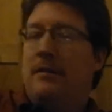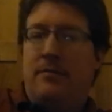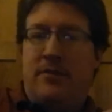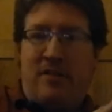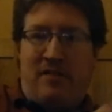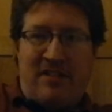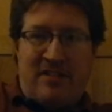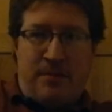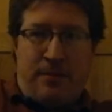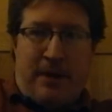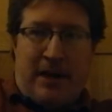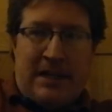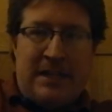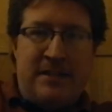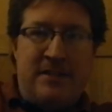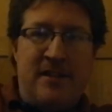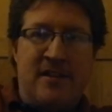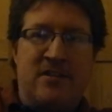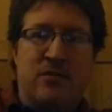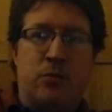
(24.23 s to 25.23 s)
Directed by
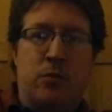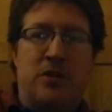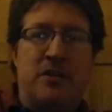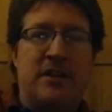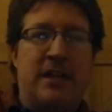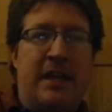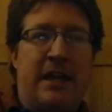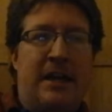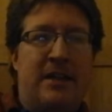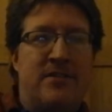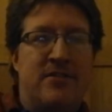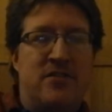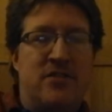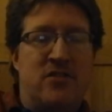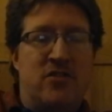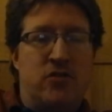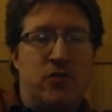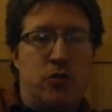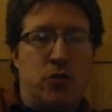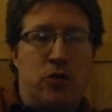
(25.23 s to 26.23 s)
Clint Eastwood, it's the
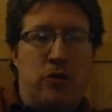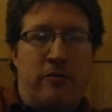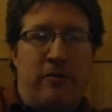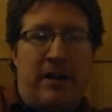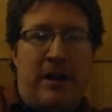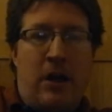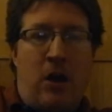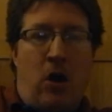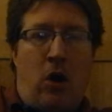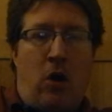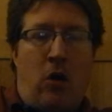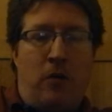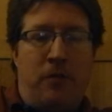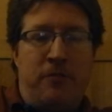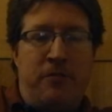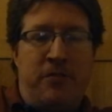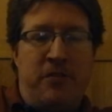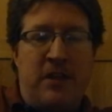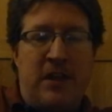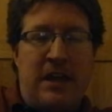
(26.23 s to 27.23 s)
story
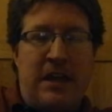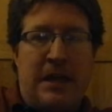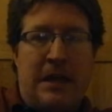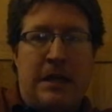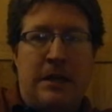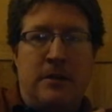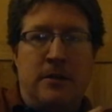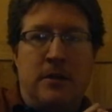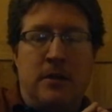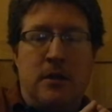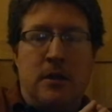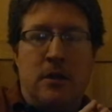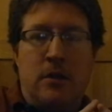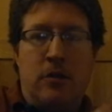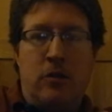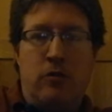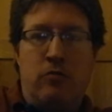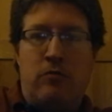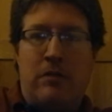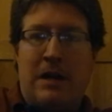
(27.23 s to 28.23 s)
of the
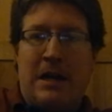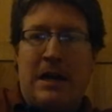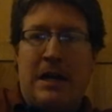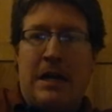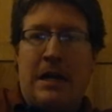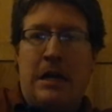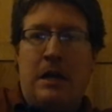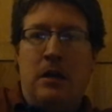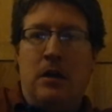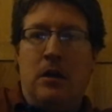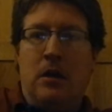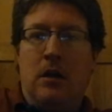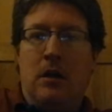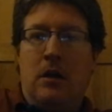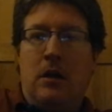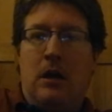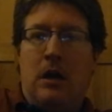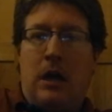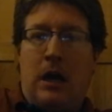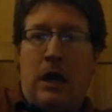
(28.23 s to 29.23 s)
three
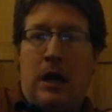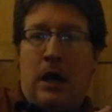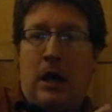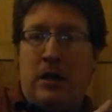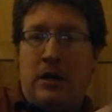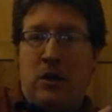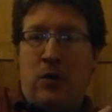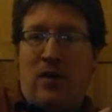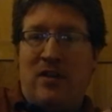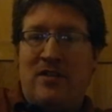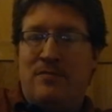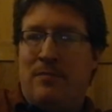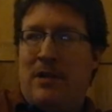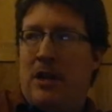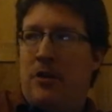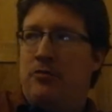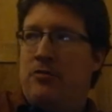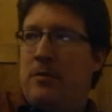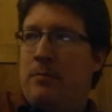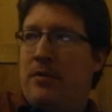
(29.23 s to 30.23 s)
US
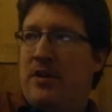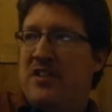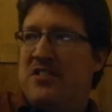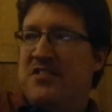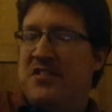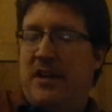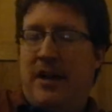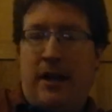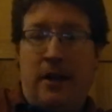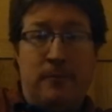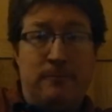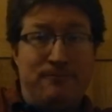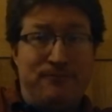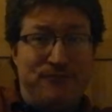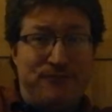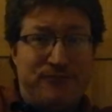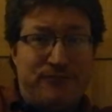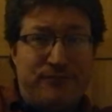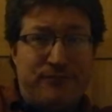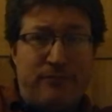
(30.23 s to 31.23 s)
military personnel
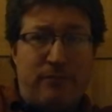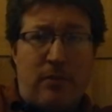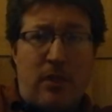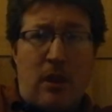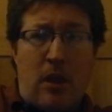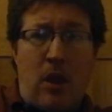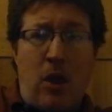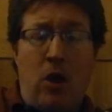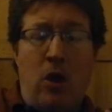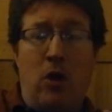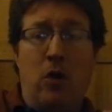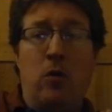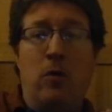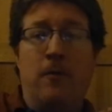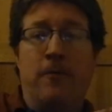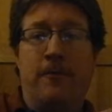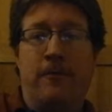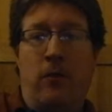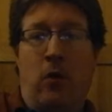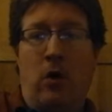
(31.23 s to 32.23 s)

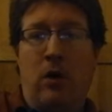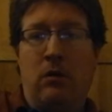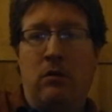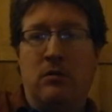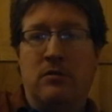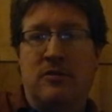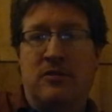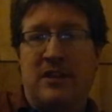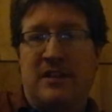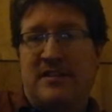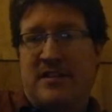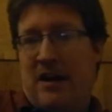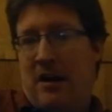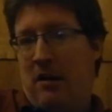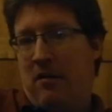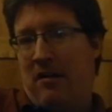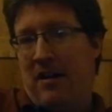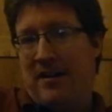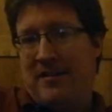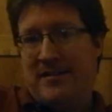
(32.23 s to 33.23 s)
who foiled the
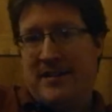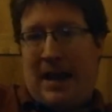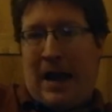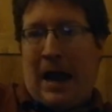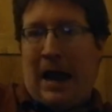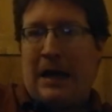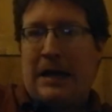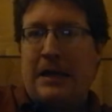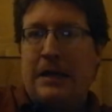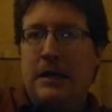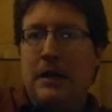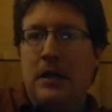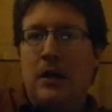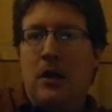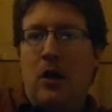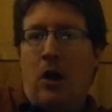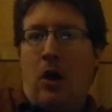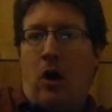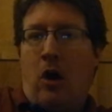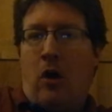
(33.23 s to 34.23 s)
terror attack
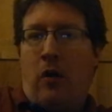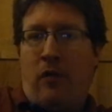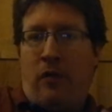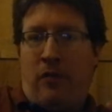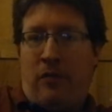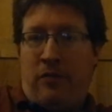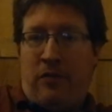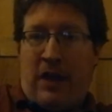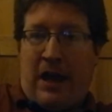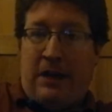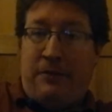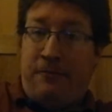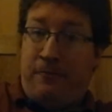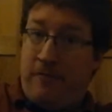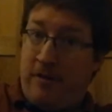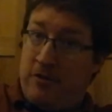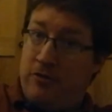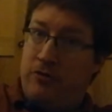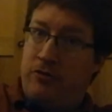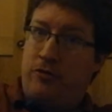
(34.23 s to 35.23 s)
on that
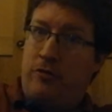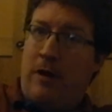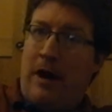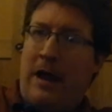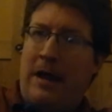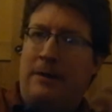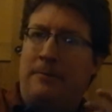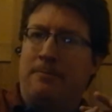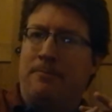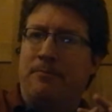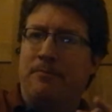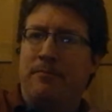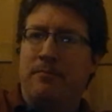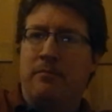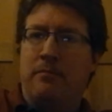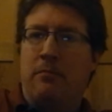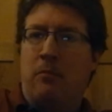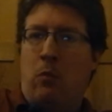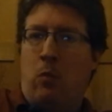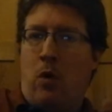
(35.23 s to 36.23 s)
French train,
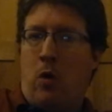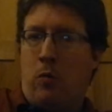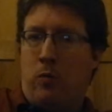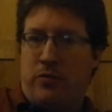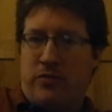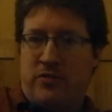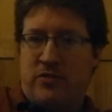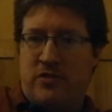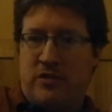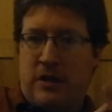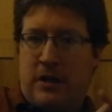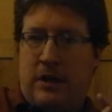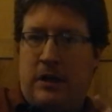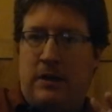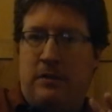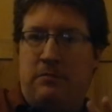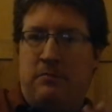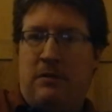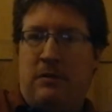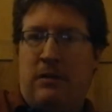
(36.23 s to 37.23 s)
what was
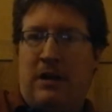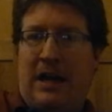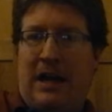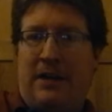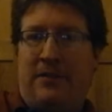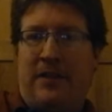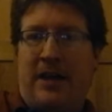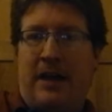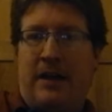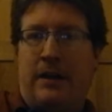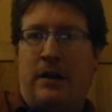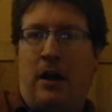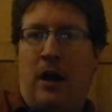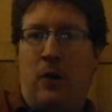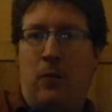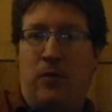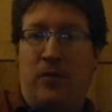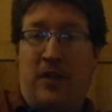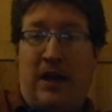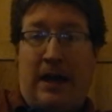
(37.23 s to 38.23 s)
had that
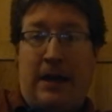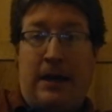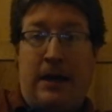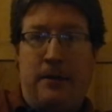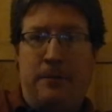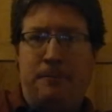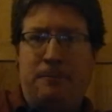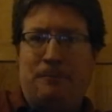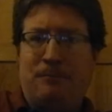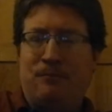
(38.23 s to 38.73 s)
guy with that gun.